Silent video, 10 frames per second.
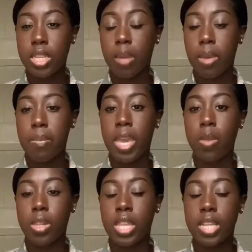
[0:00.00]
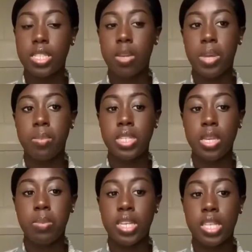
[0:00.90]
like my main one that I did at
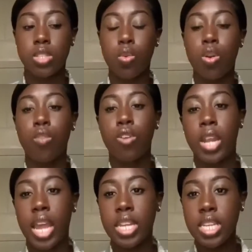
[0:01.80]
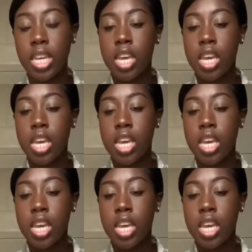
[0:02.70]
BMT because I scored over a 90.